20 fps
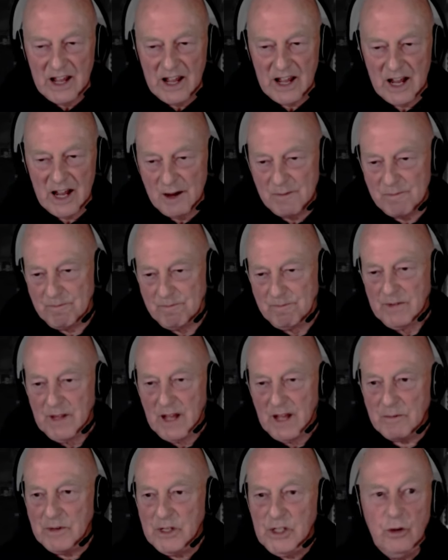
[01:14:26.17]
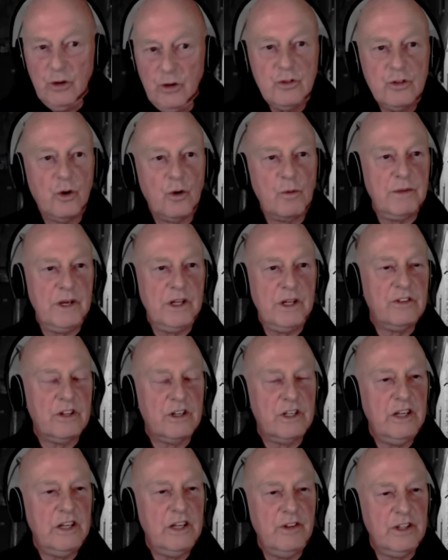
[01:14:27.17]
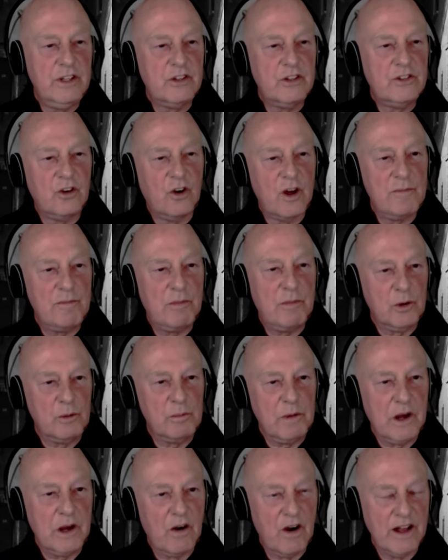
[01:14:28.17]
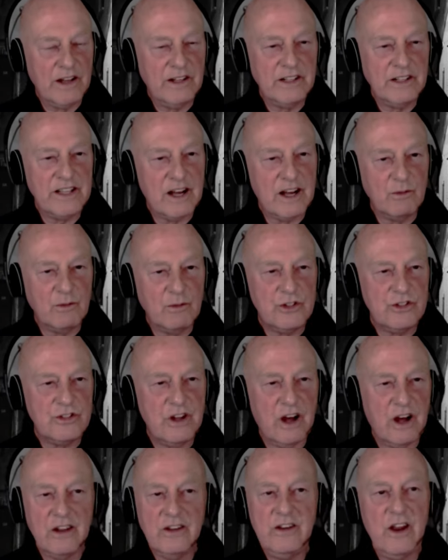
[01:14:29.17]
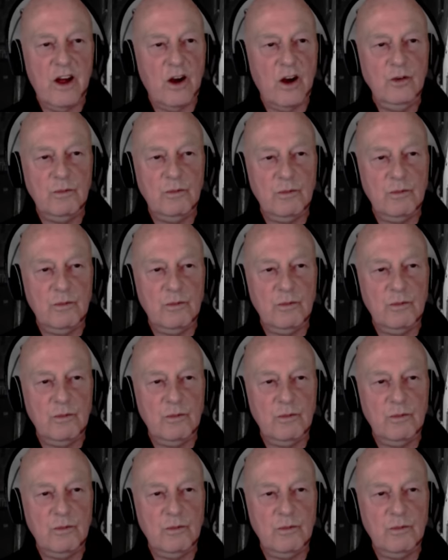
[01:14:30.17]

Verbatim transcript: I mean, you talked me into leaving the tripod behind, and that was unknown